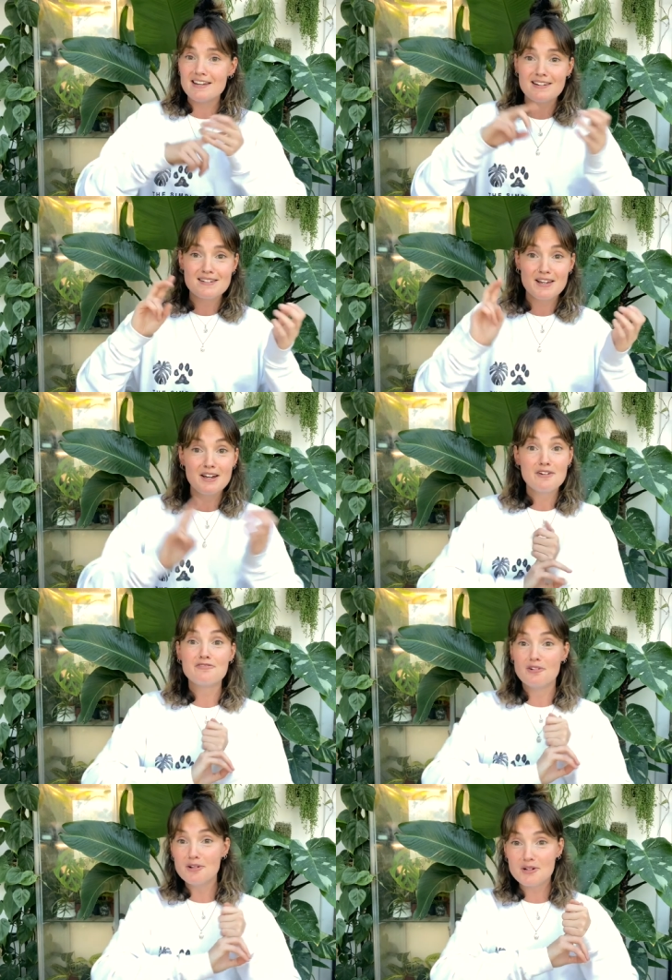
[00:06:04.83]
and
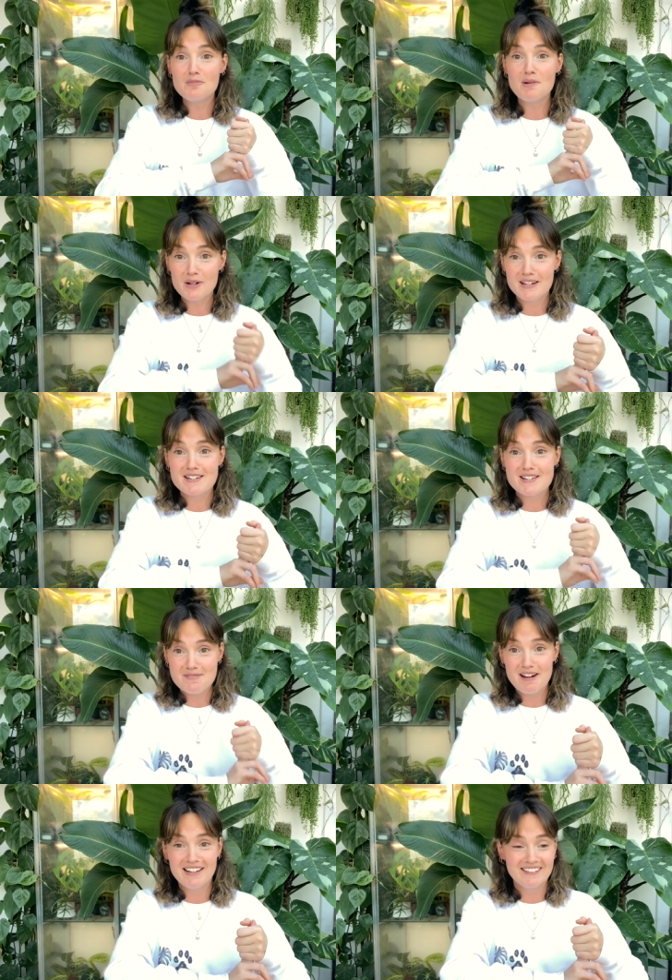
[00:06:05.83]
for your pocket
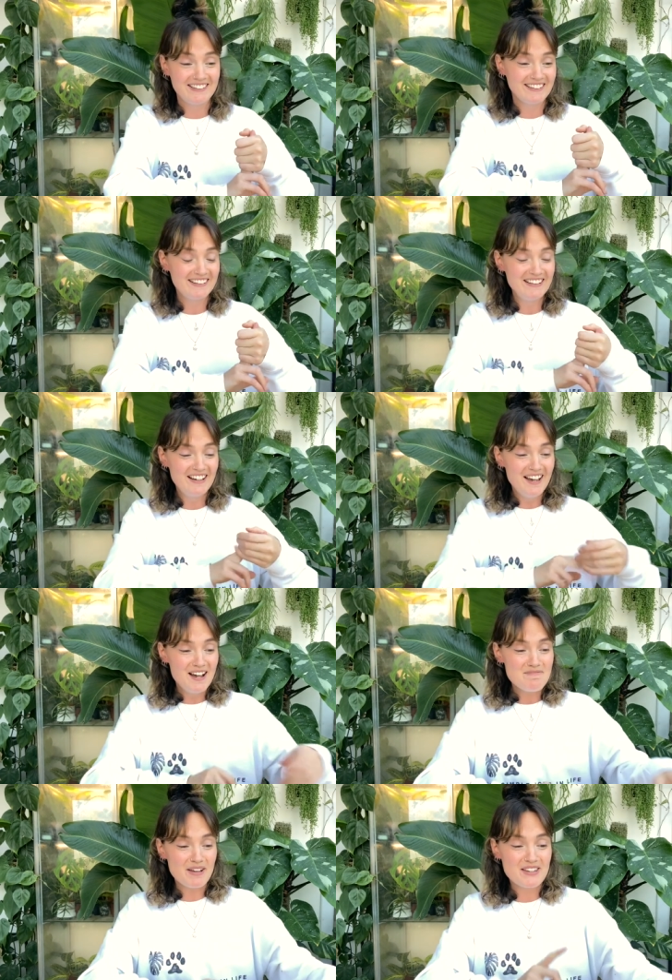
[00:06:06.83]
as well.
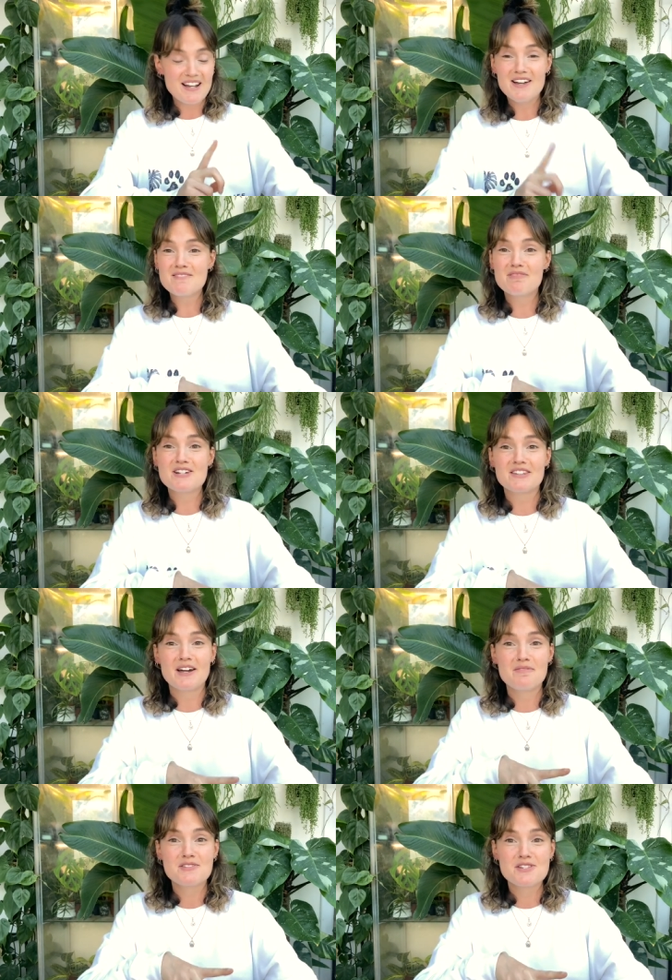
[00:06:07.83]
But the other product
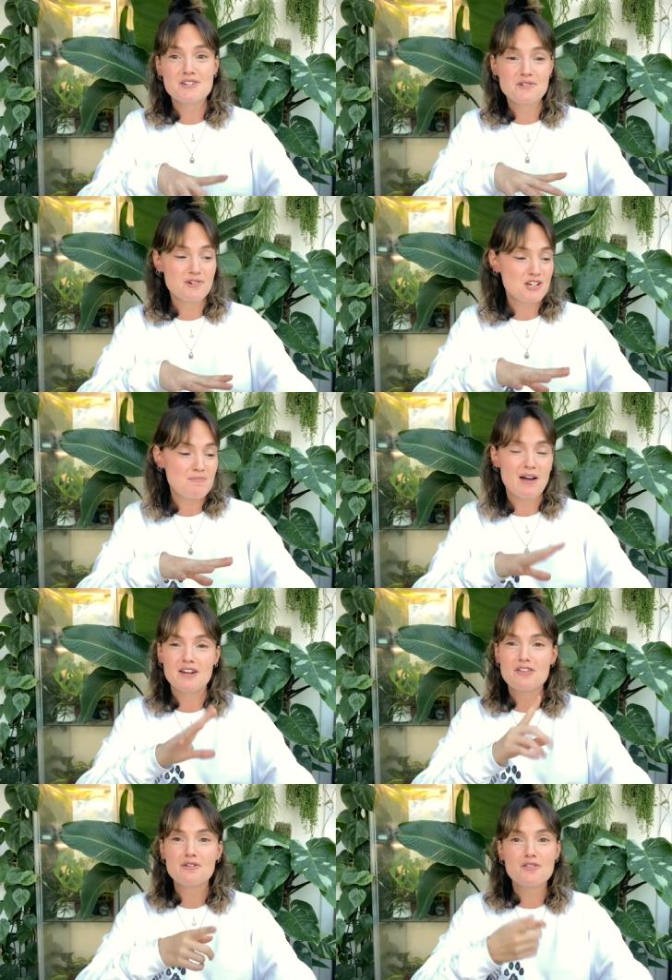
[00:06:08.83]
that I wanted to talk to you about,
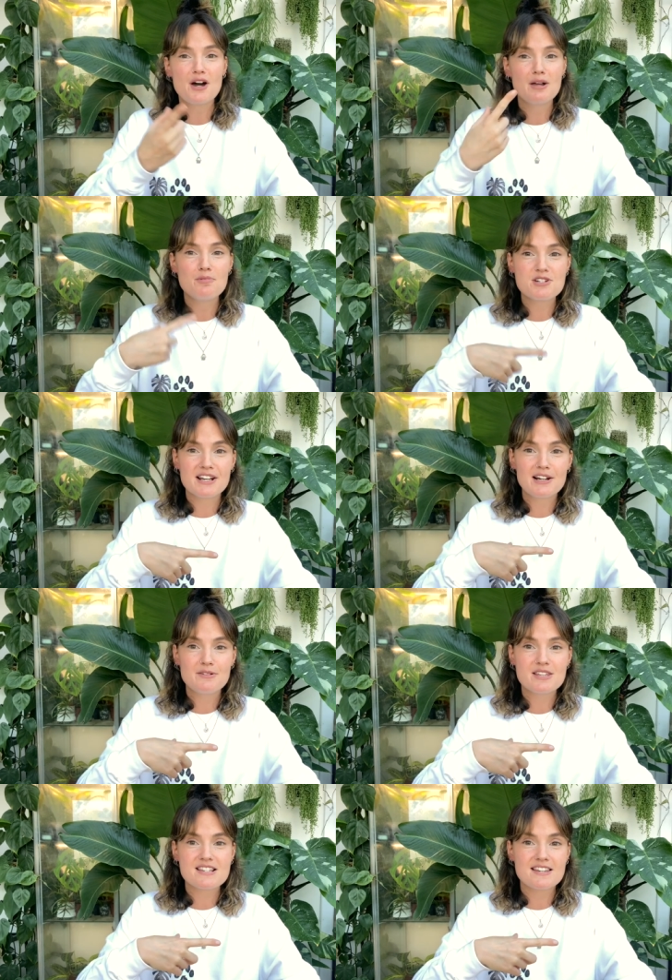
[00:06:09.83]
and I thought that I would
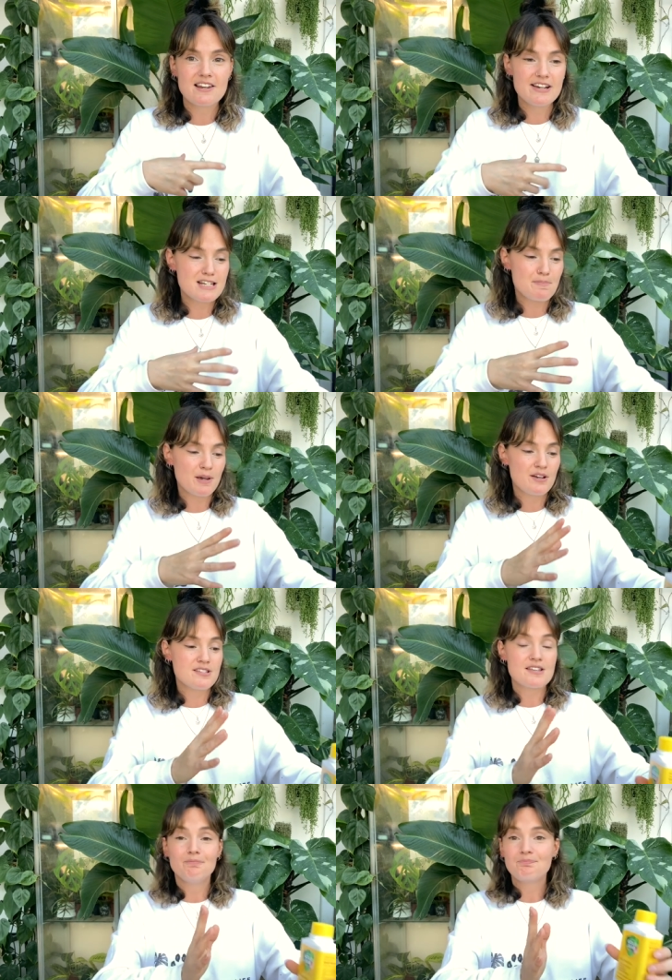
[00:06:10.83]
include this in light
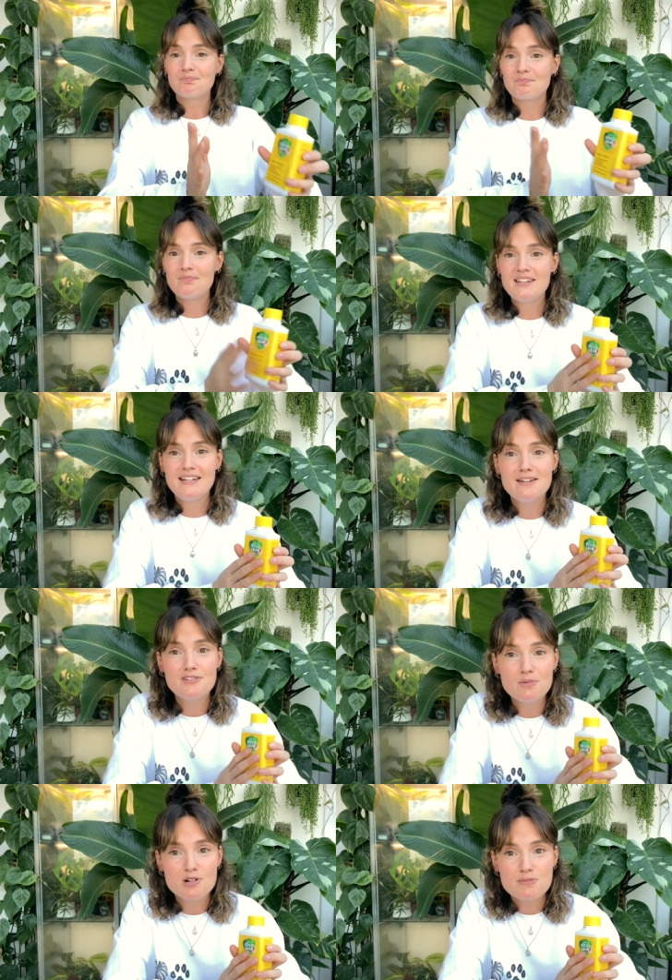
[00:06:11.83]
because if
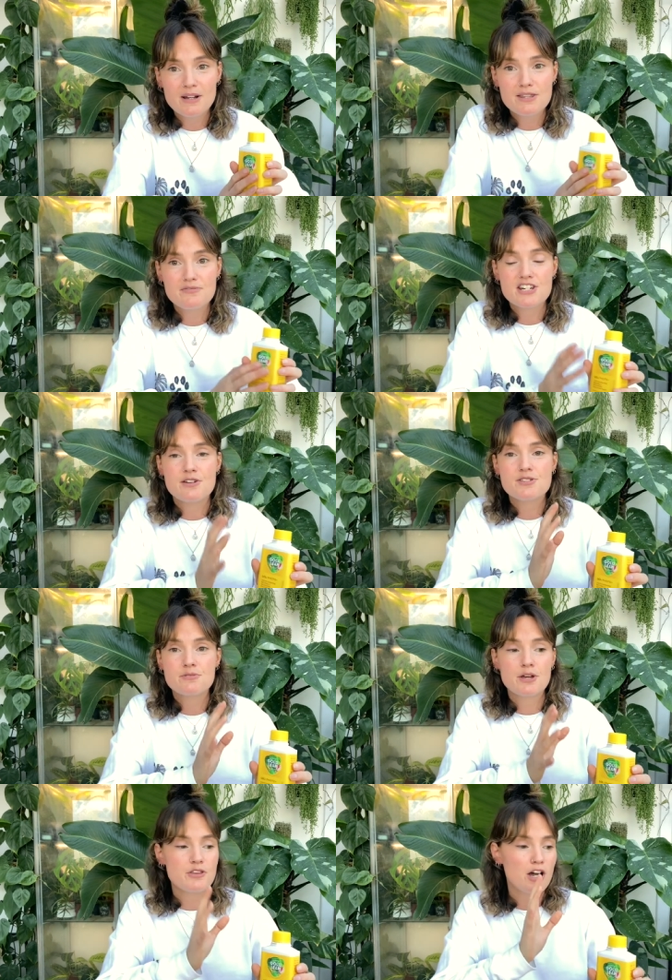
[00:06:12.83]
you watch my other videos,
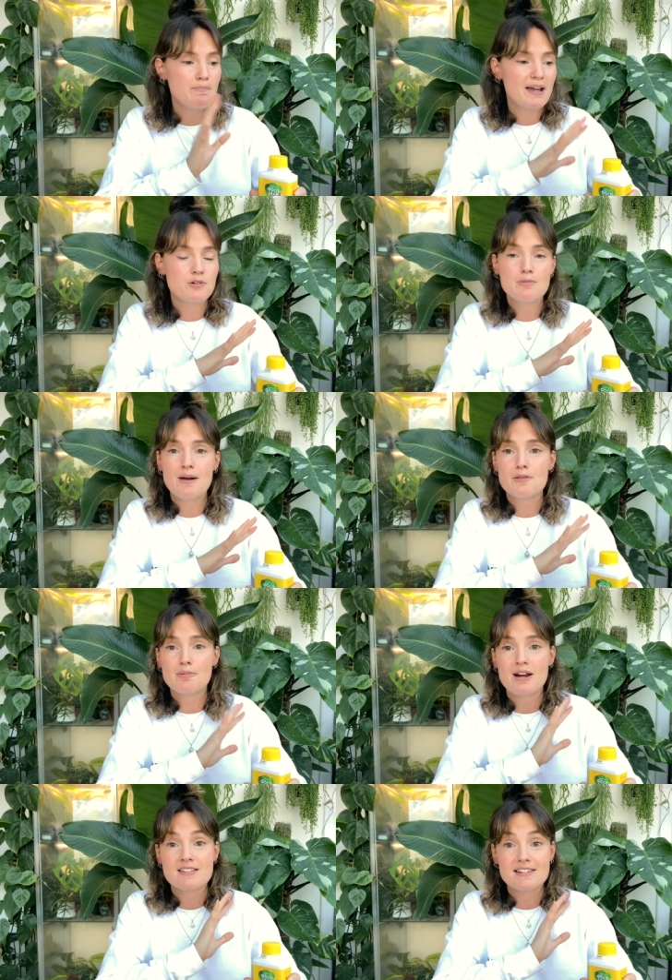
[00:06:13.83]
you'll know that I bang on about the
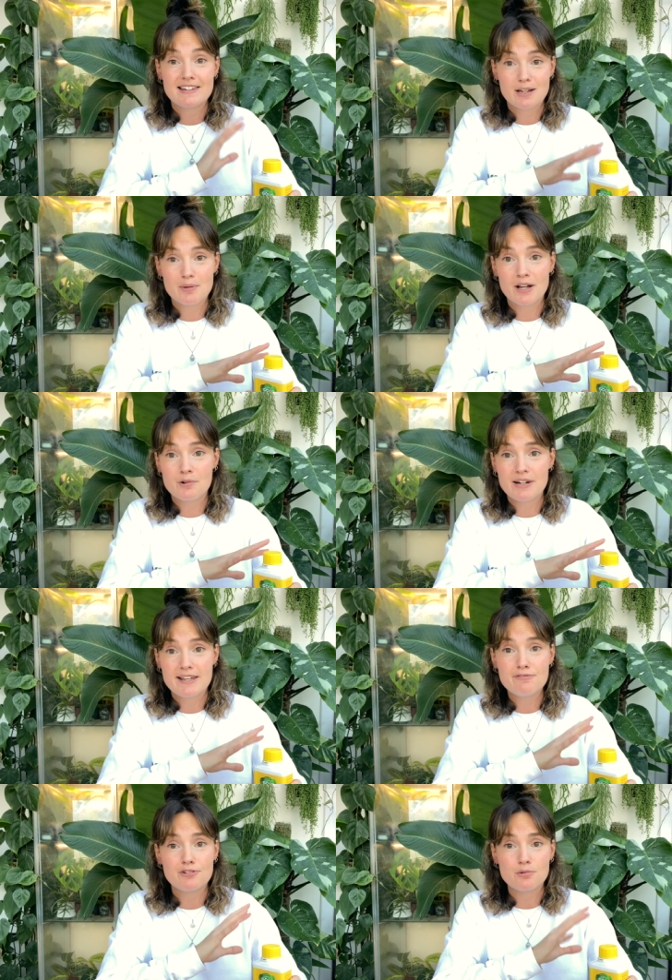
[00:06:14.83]
brand Liquid Gold
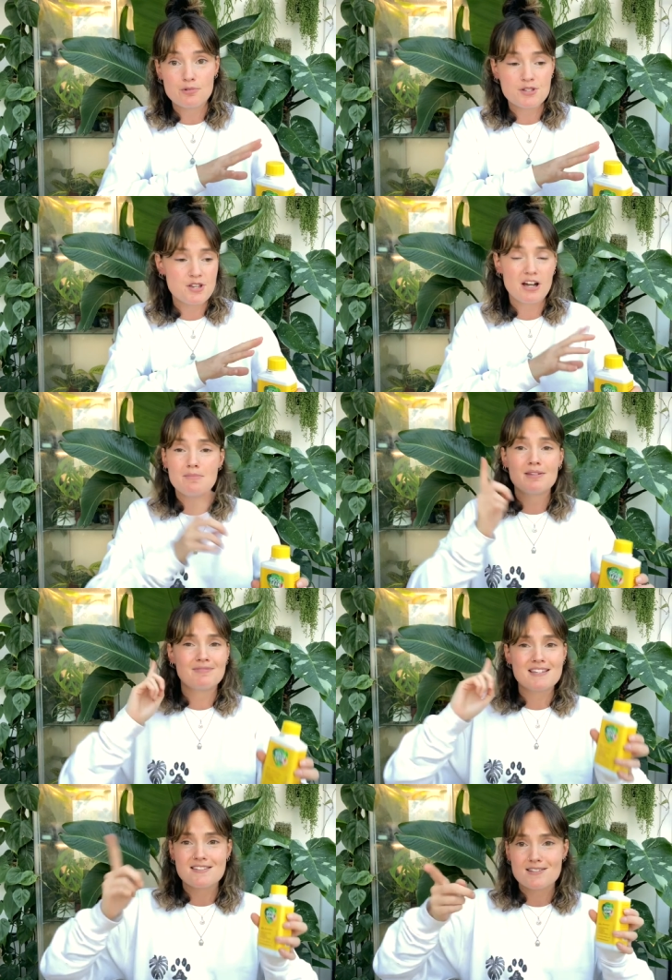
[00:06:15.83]
Leaf all the time.
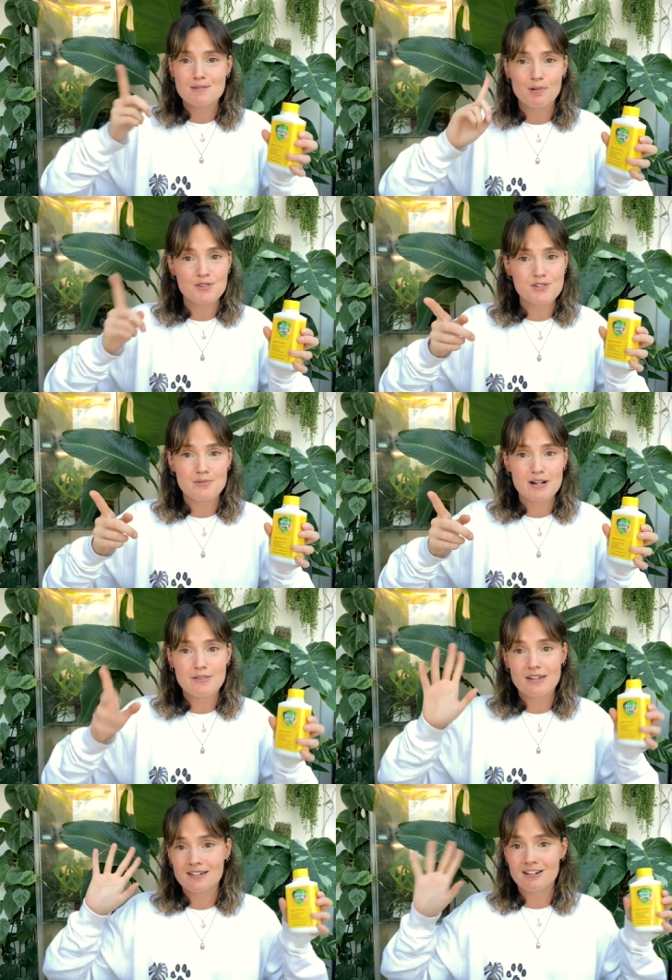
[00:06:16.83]
This isn't sponsored or
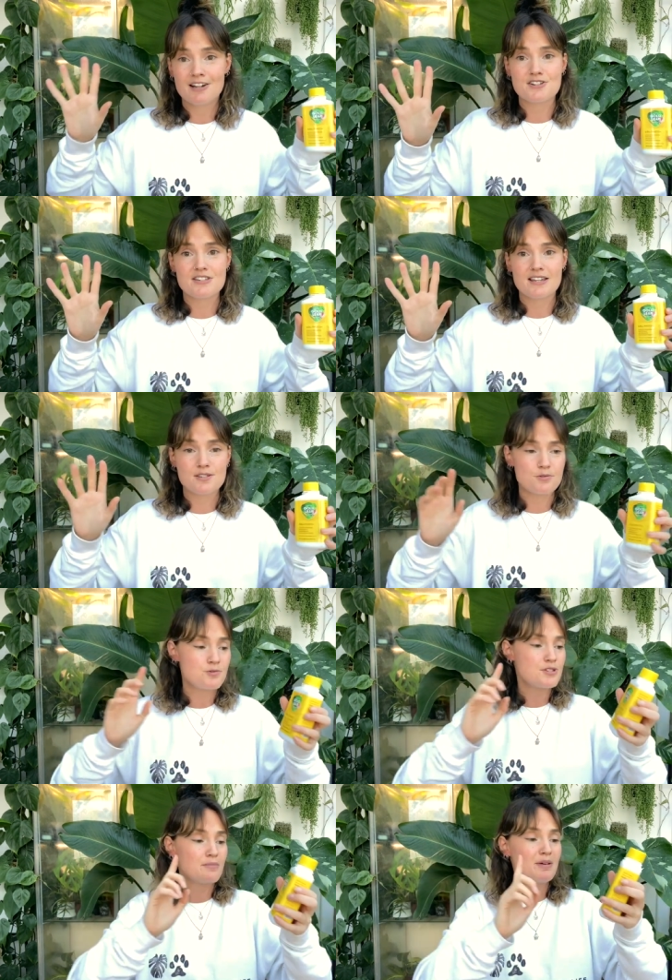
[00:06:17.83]
anything, I just think it's
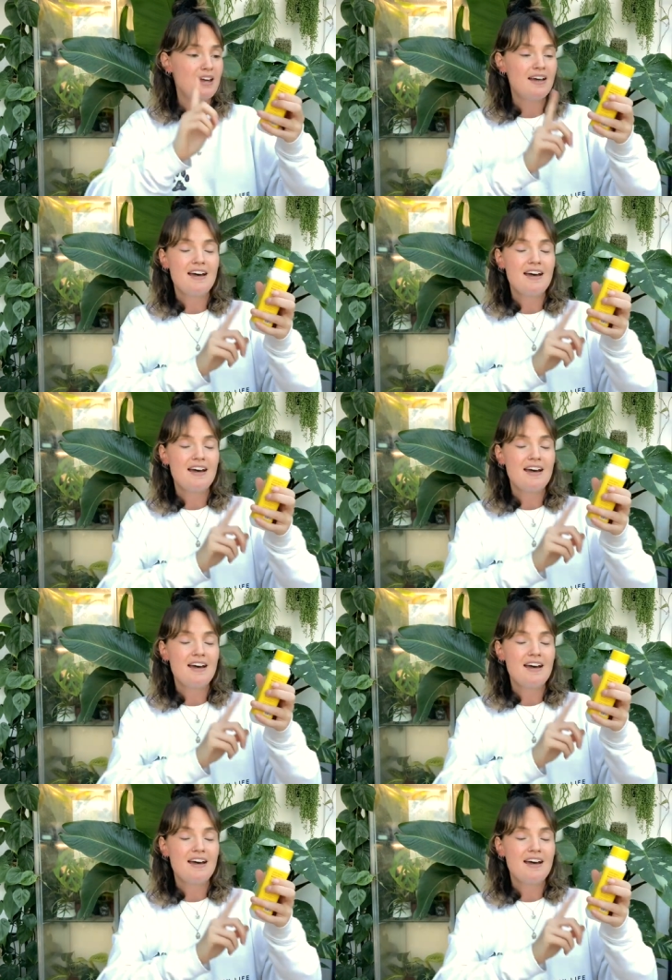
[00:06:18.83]
awesome.